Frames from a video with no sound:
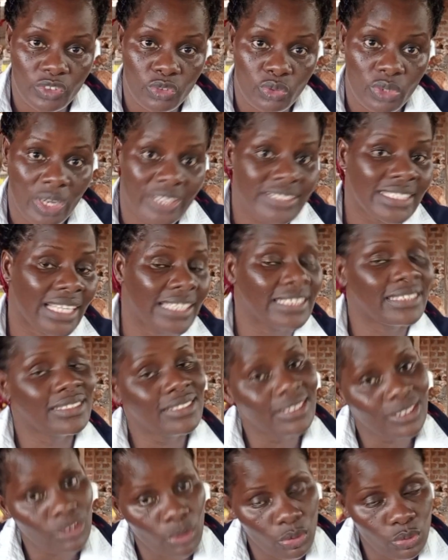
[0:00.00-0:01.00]
the drugs and
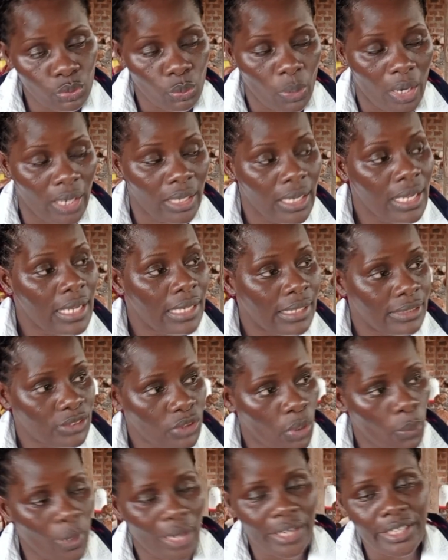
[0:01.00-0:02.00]
did not work.
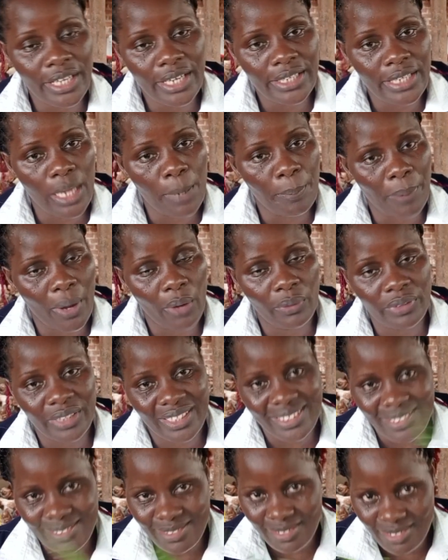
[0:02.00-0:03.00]
So one day they
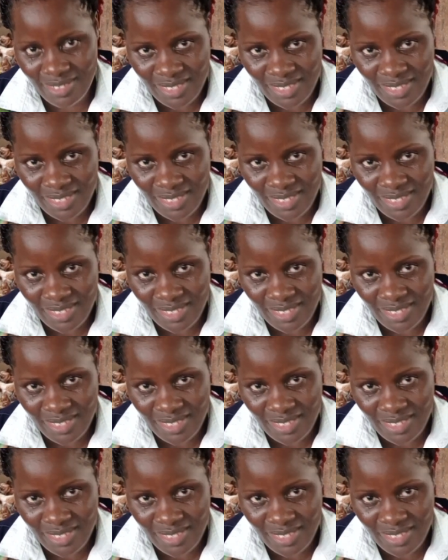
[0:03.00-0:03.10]
pounded